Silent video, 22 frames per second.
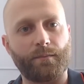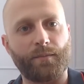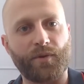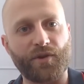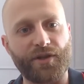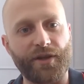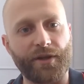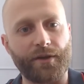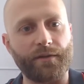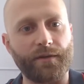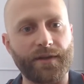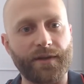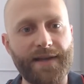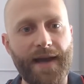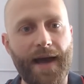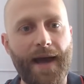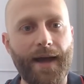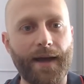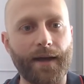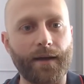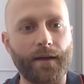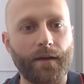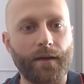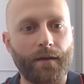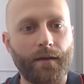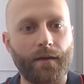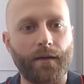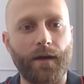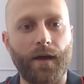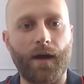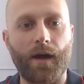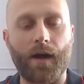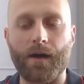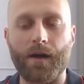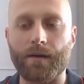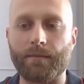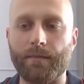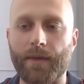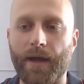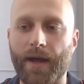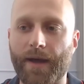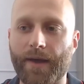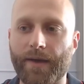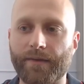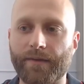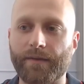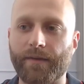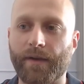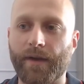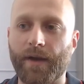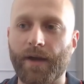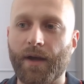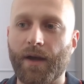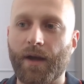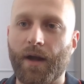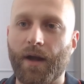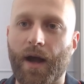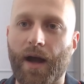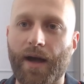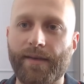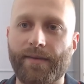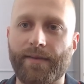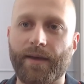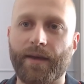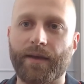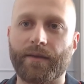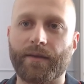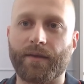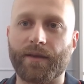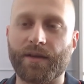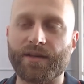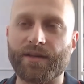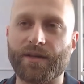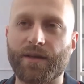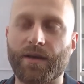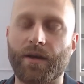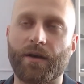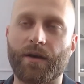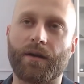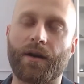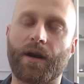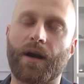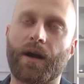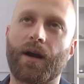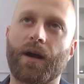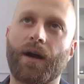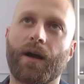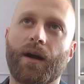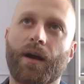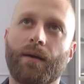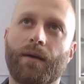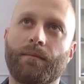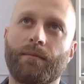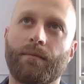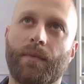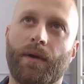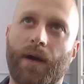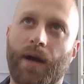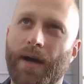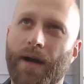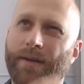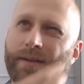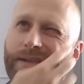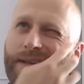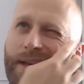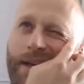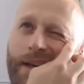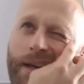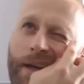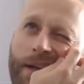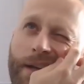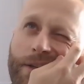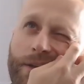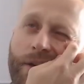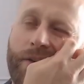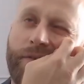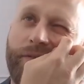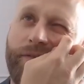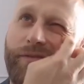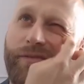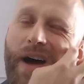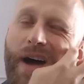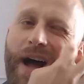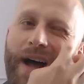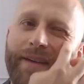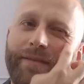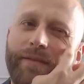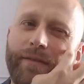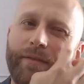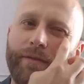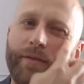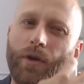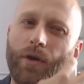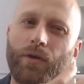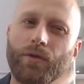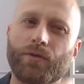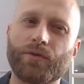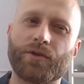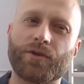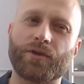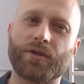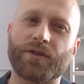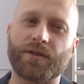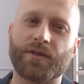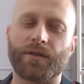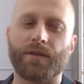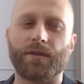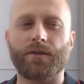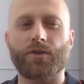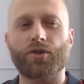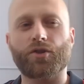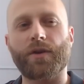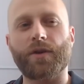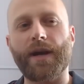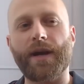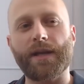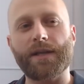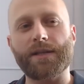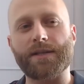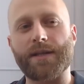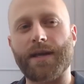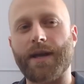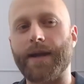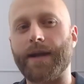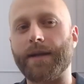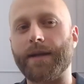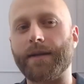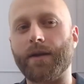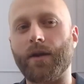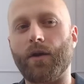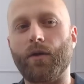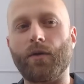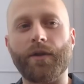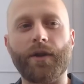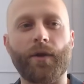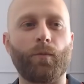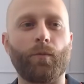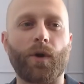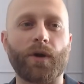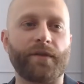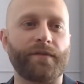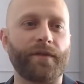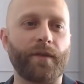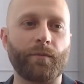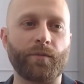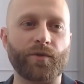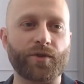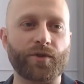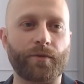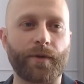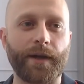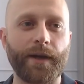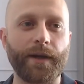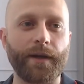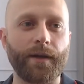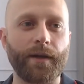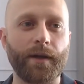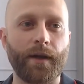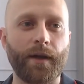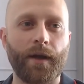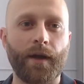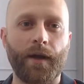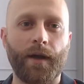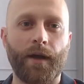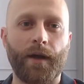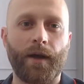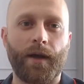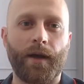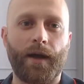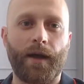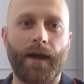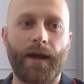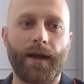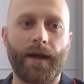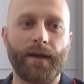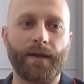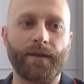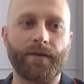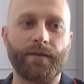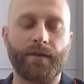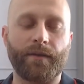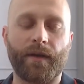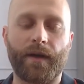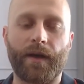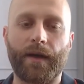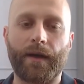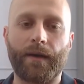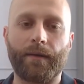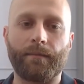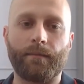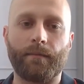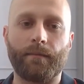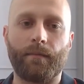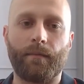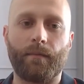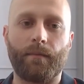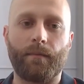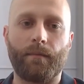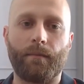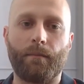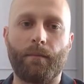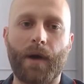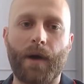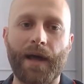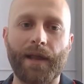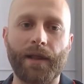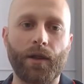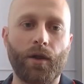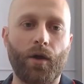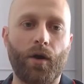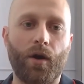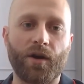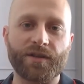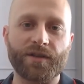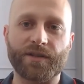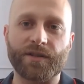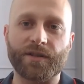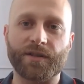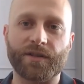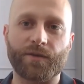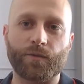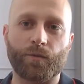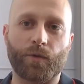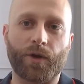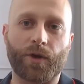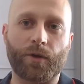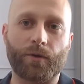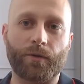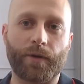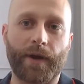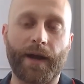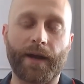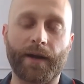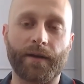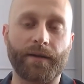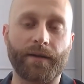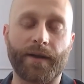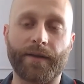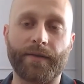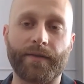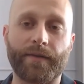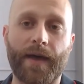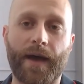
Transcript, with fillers: particular tag. Um, and I think this year um, I, ta- I took five of those trades and only one of them was green. And um, my losses were greater than